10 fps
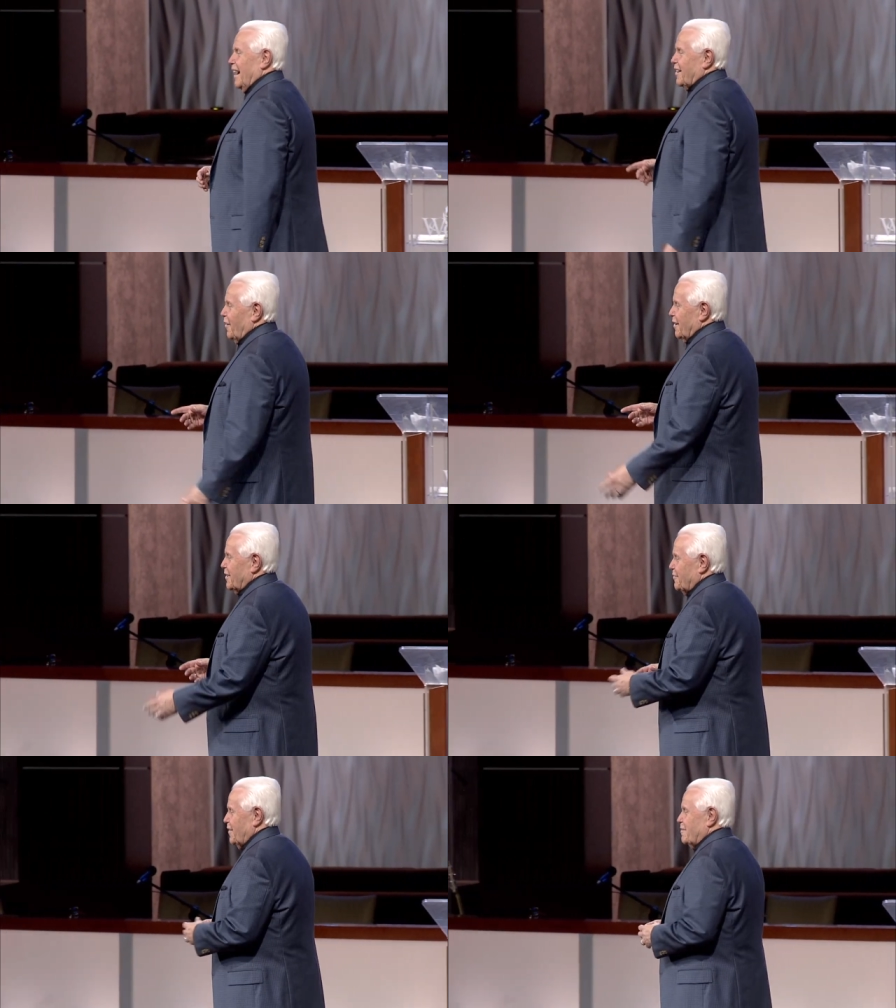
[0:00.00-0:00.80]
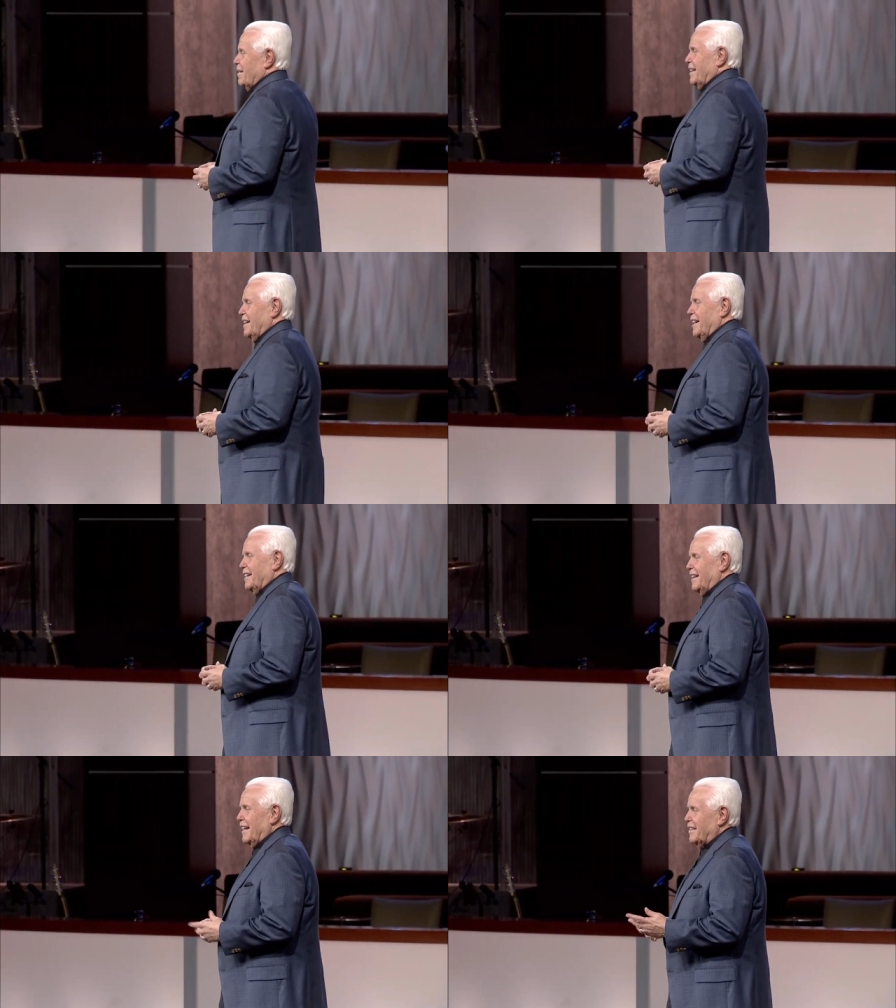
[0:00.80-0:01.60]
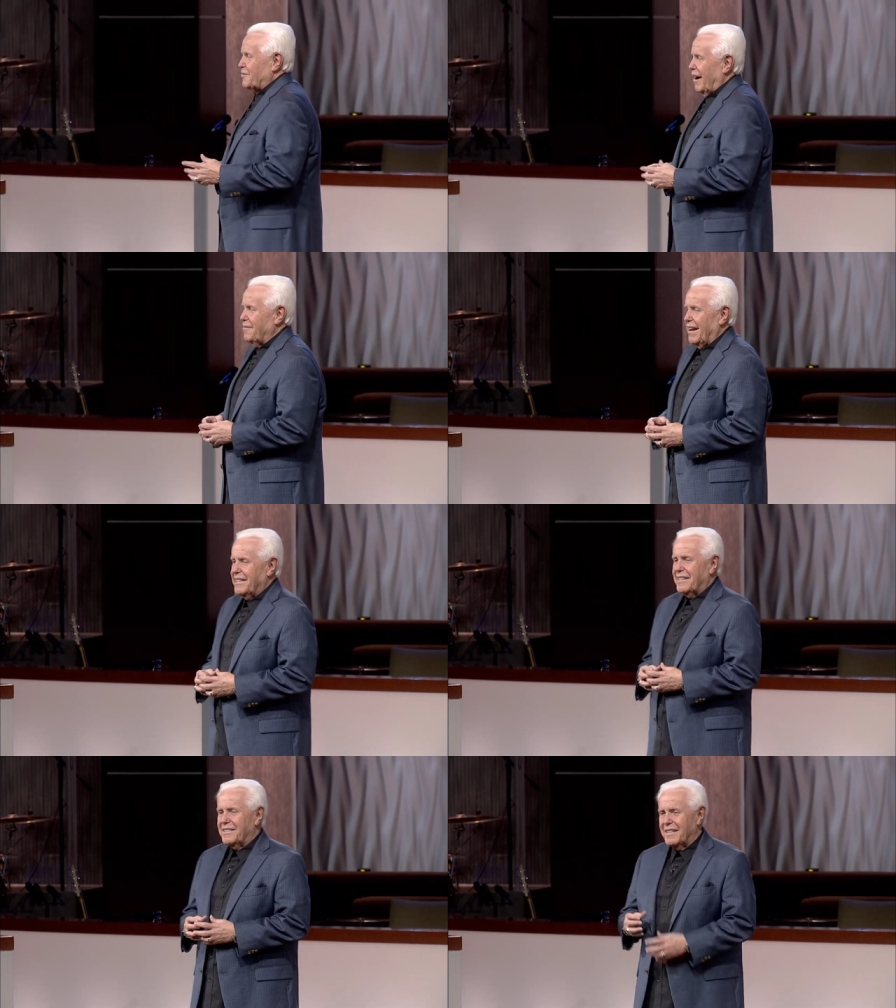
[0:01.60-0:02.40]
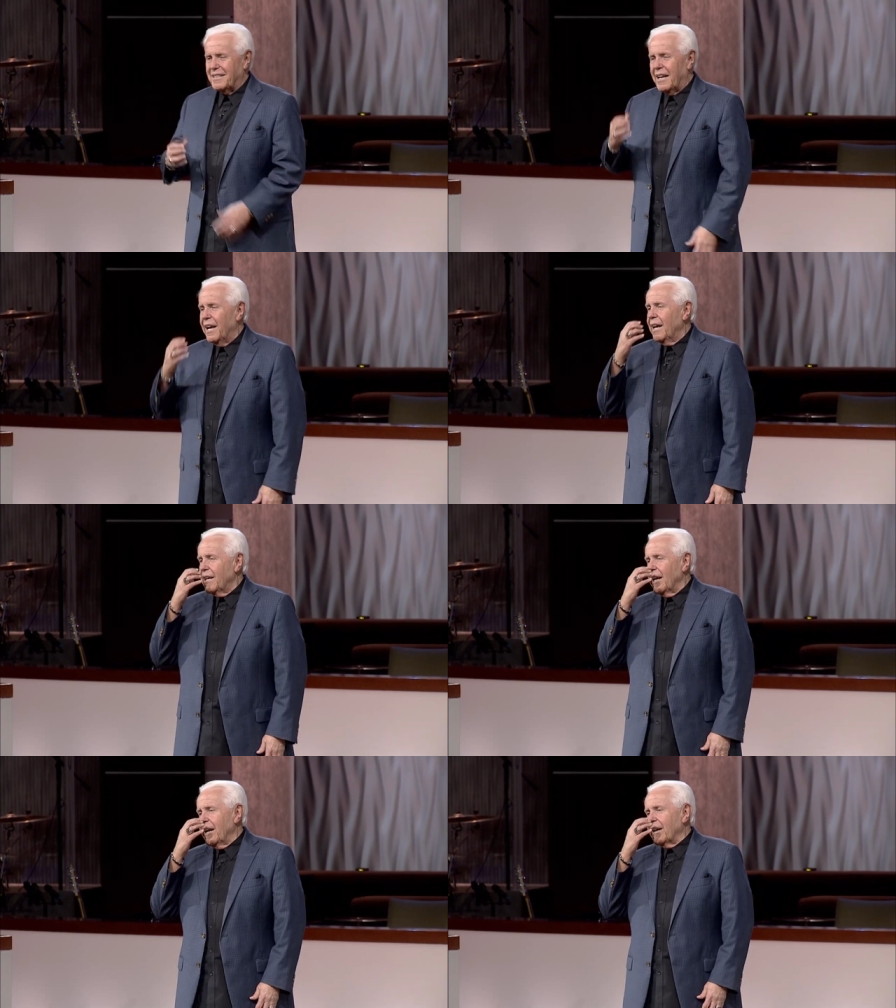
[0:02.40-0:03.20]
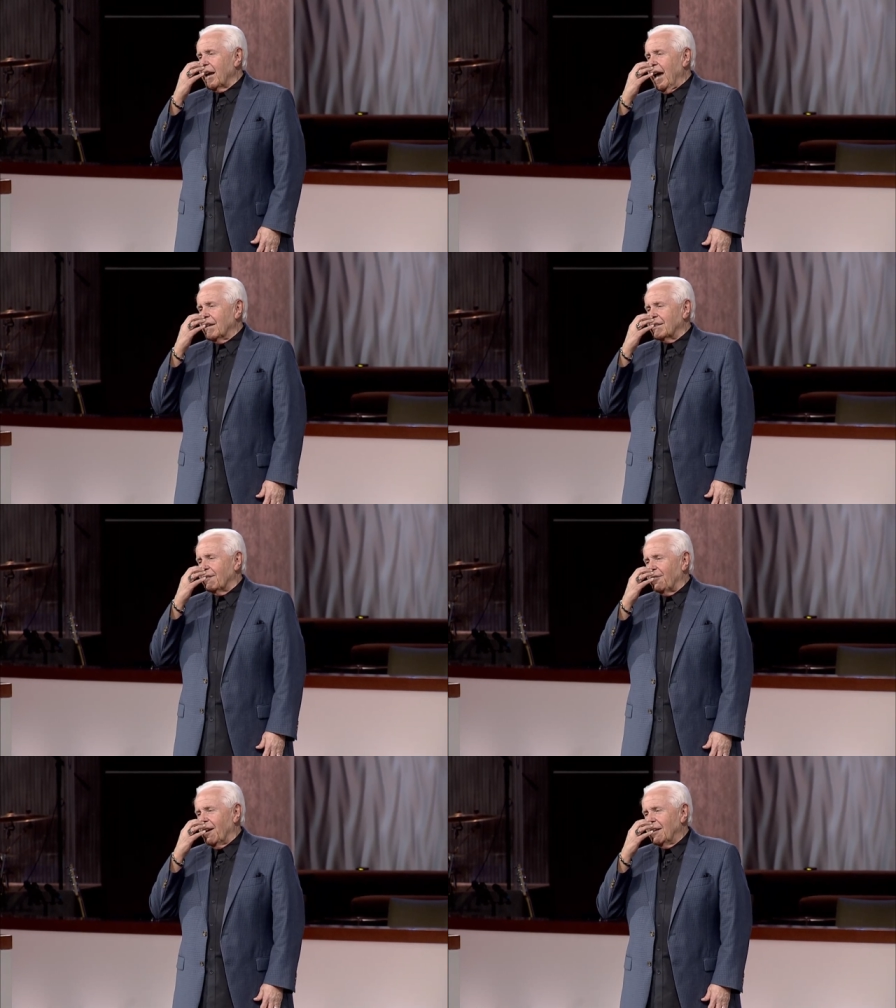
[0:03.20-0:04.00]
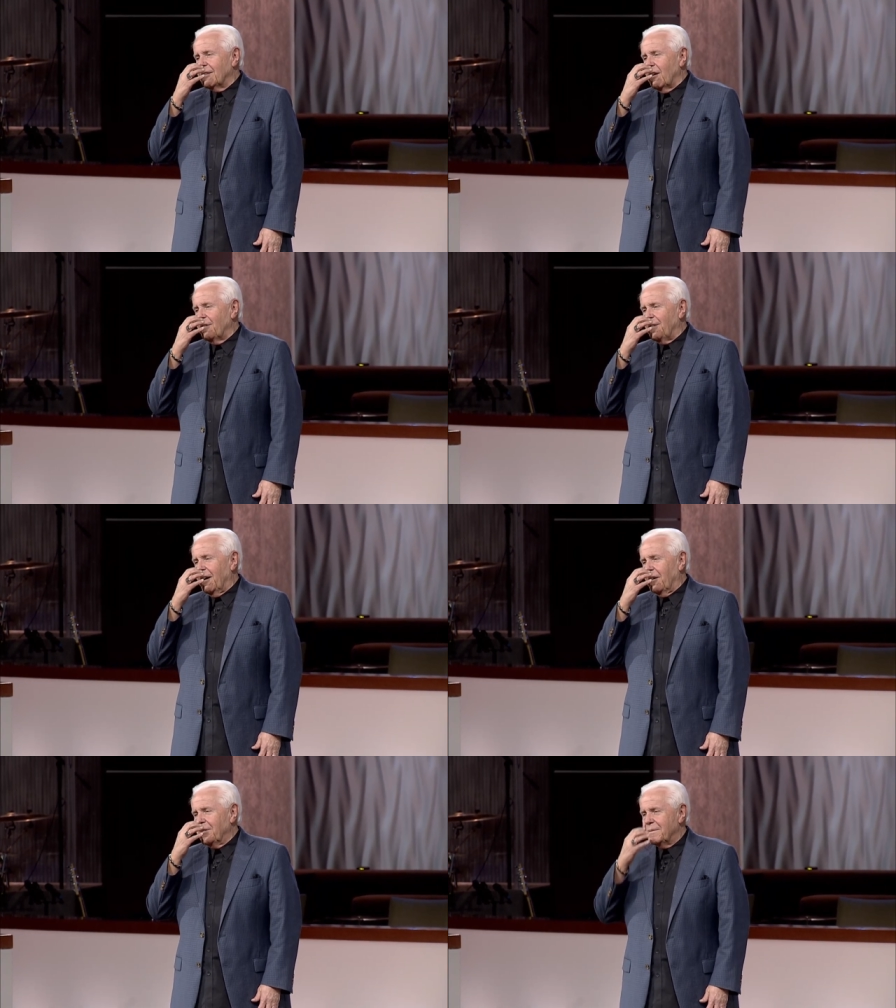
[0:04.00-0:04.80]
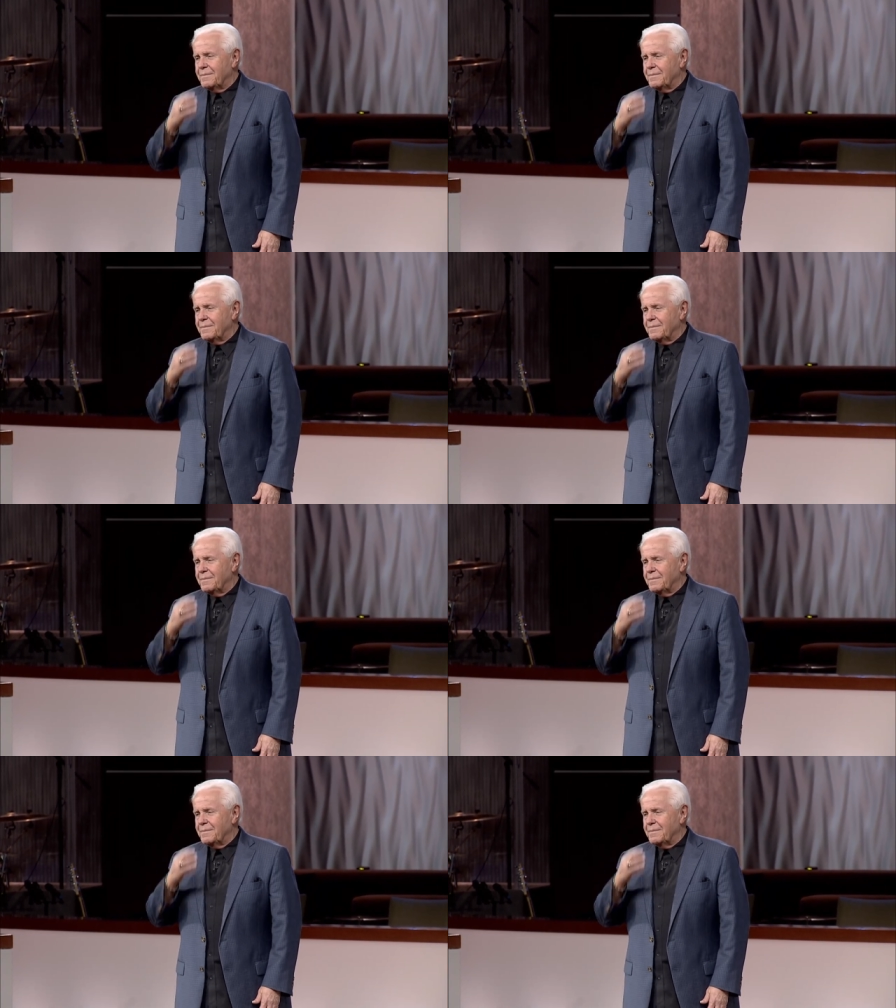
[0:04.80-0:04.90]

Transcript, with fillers: I called a good friend of mine the other day. His wife answered. She said, Your little gangster friend is on the phone.